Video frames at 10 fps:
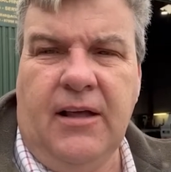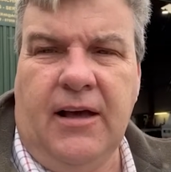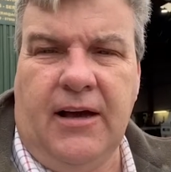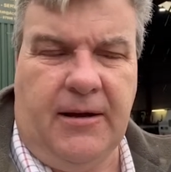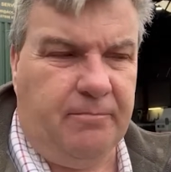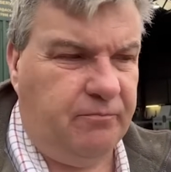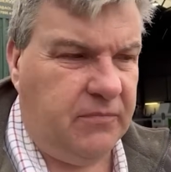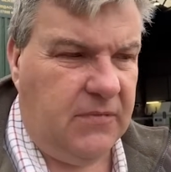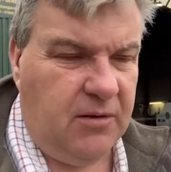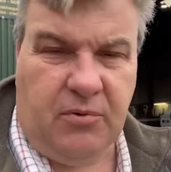
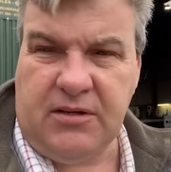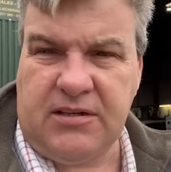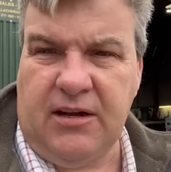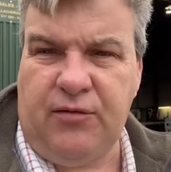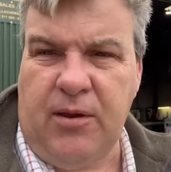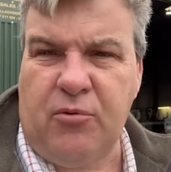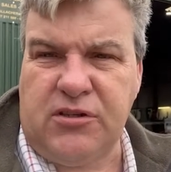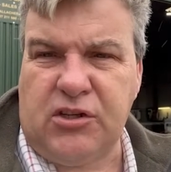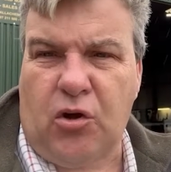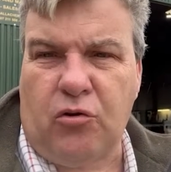But if you're anybody's
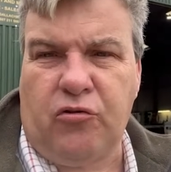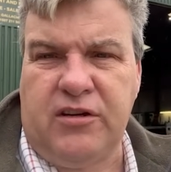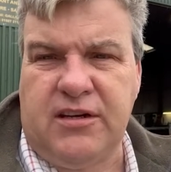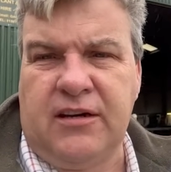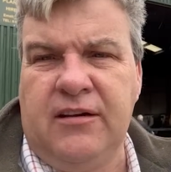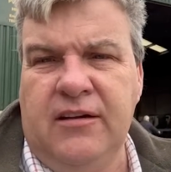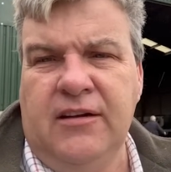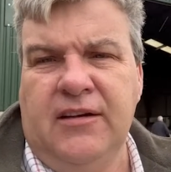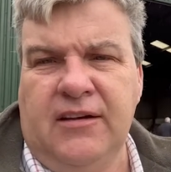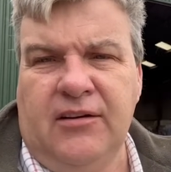into concreting
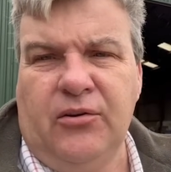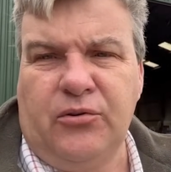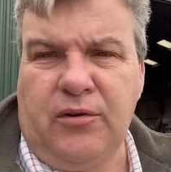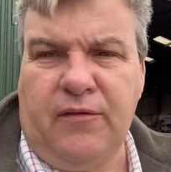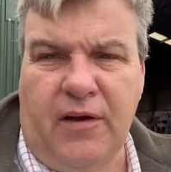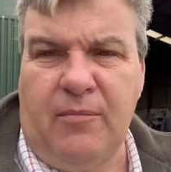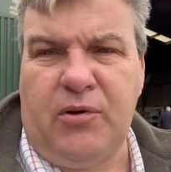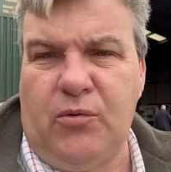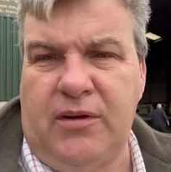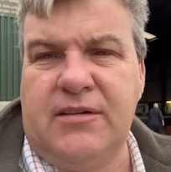or doing farm
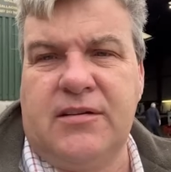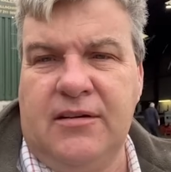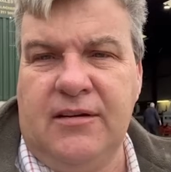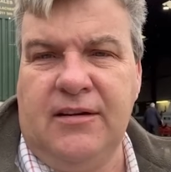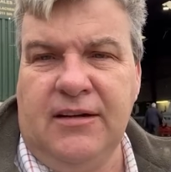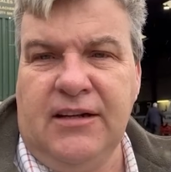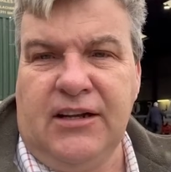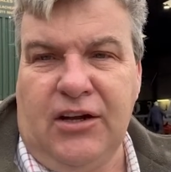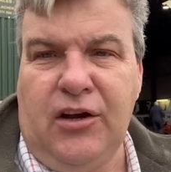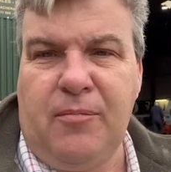buildings,
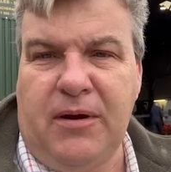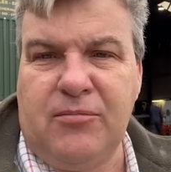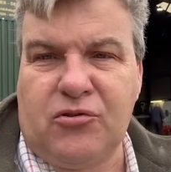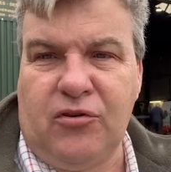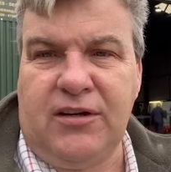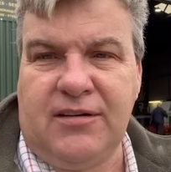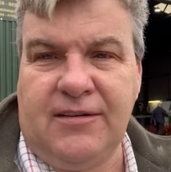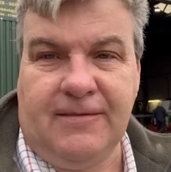you need a beam screed.